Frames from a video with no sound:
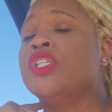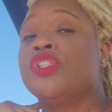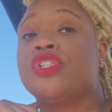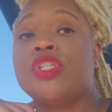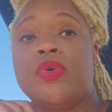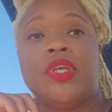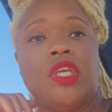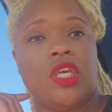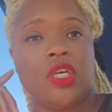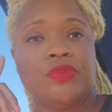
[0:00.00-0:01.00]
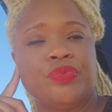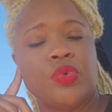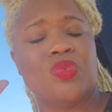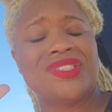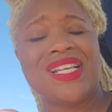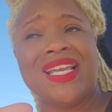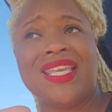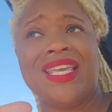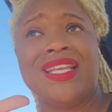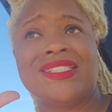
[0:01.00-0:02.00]
so yeah once i
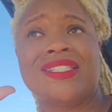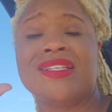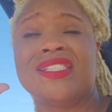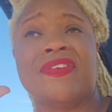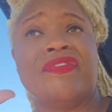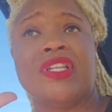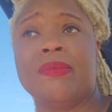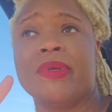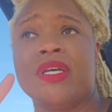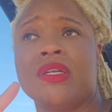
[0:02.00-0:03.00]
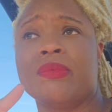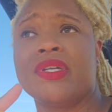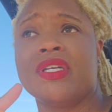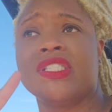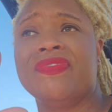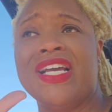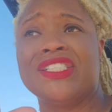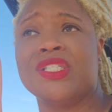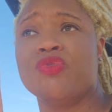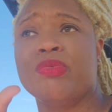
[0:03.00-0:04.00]
get to feeling better because
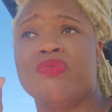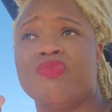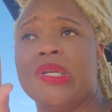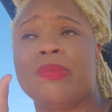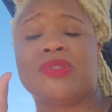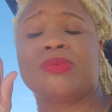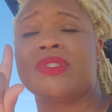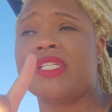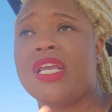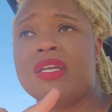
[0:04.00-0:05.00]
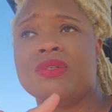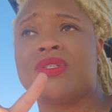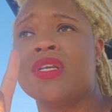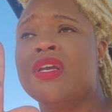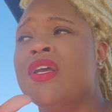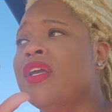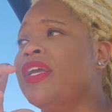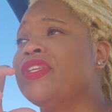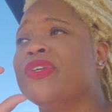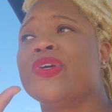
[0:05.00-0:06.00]
Fashion Nova been running up on some sales
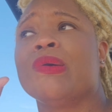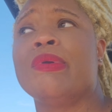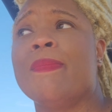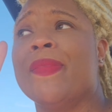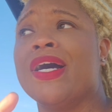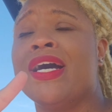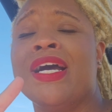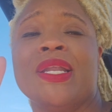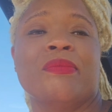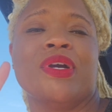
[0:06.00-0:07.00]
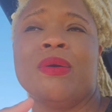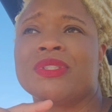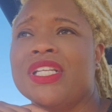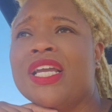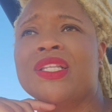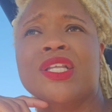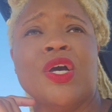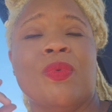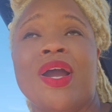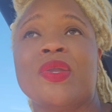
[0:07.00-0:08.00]
and your girl been buying and brian was like
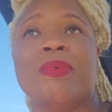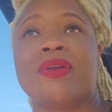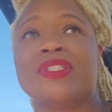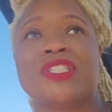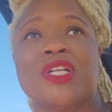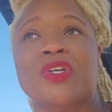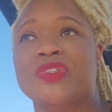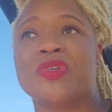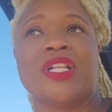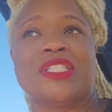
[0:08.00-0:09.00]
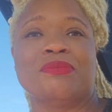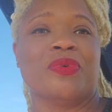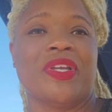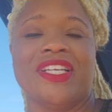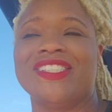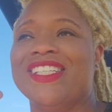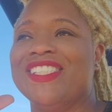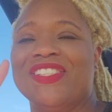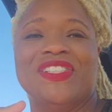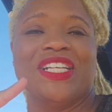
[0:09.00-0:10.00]
love why you buying these clothes in your closet broke as this
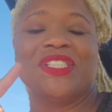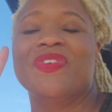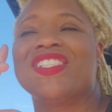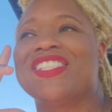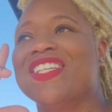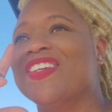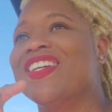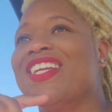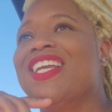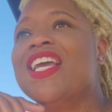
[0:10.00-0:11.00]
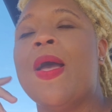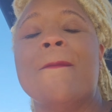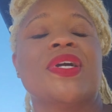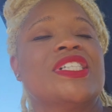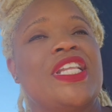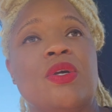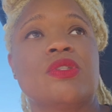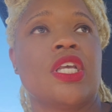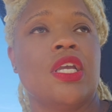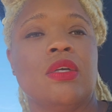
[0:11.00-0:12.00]
because you got too much stuff because they on
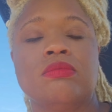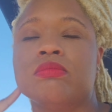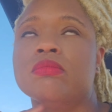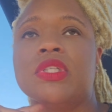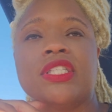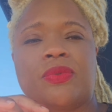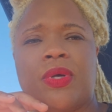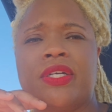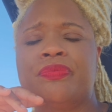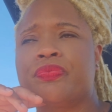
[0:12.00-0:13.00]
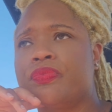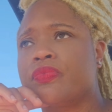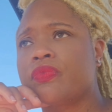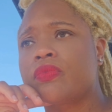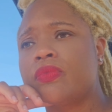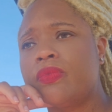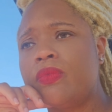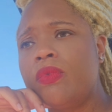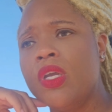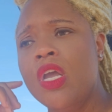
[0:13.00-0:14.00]
sale that's why
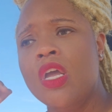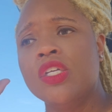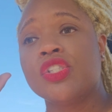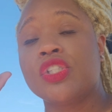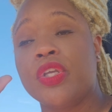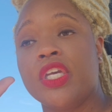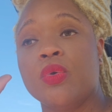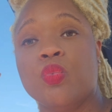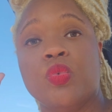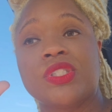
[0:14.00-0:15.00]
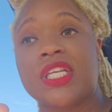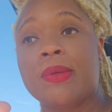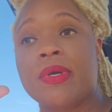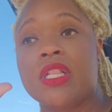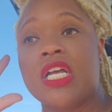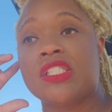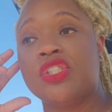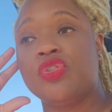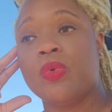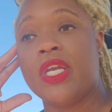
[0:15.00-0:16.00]
so yeah once i get my closet
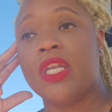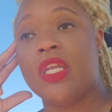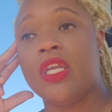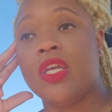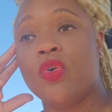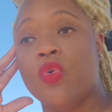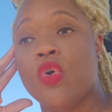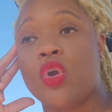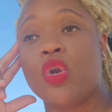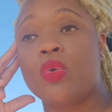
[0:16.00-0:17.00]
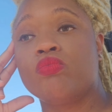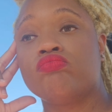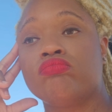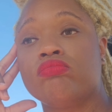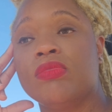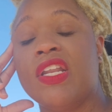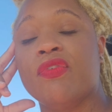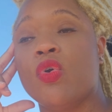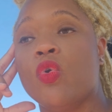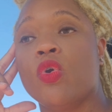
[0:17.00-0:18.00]
situated or not
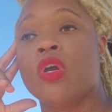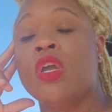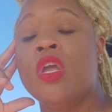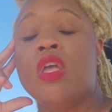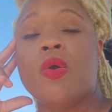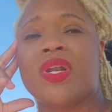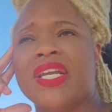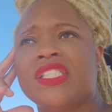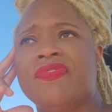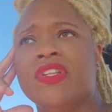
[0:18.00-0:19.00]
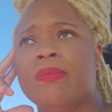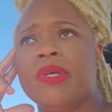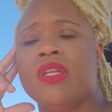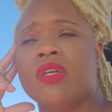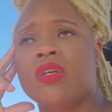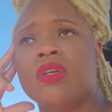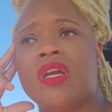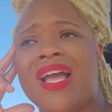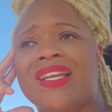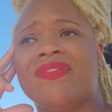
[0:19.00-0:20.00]
even or and when i get to feeling better
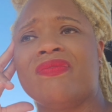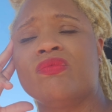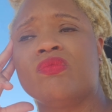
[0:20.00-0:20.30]
i can